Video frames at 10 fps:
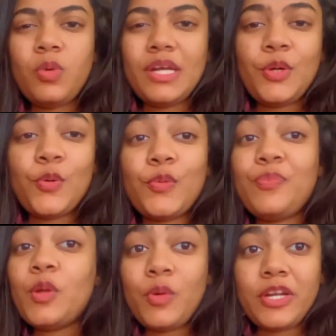The video
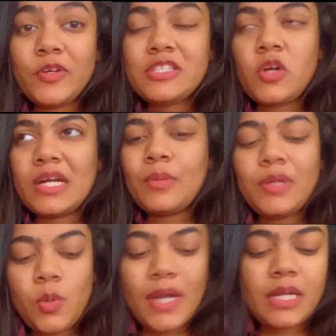is not even
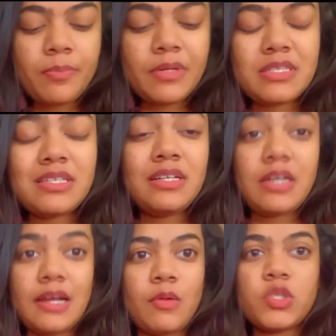20% done. I was
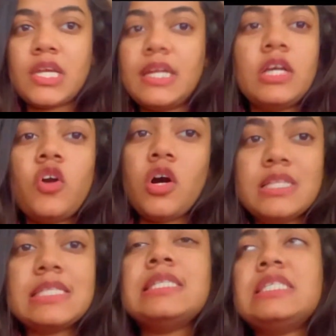getting calls and
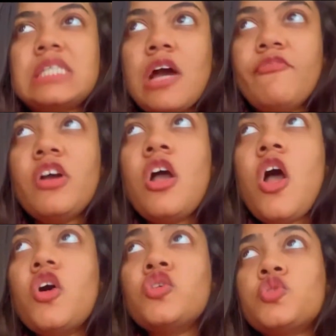stuff. So
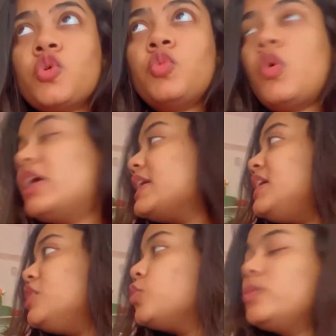what I'll do is
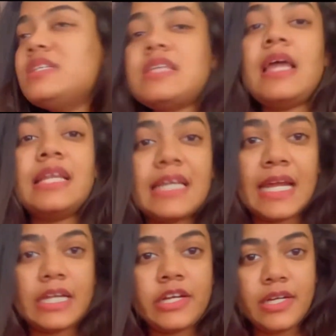I'll get ready
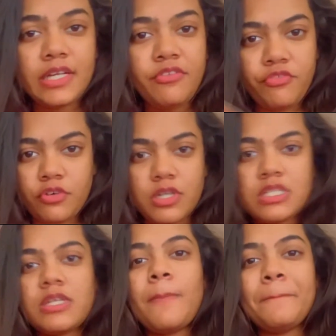first,
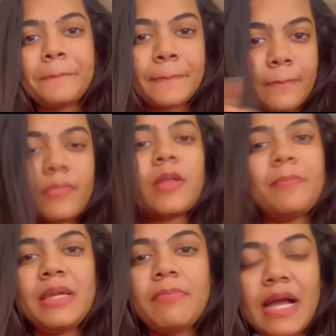be back,
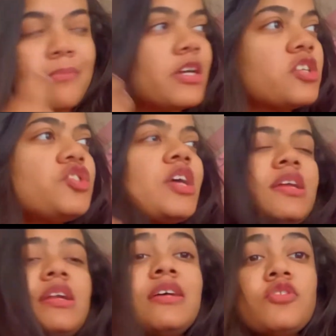because Sharon has
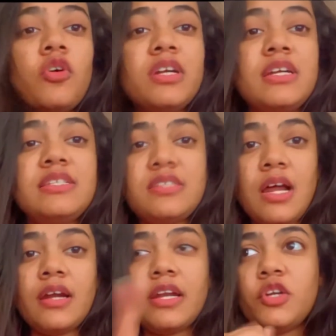already started to
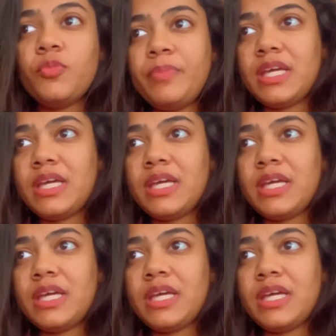pick me up.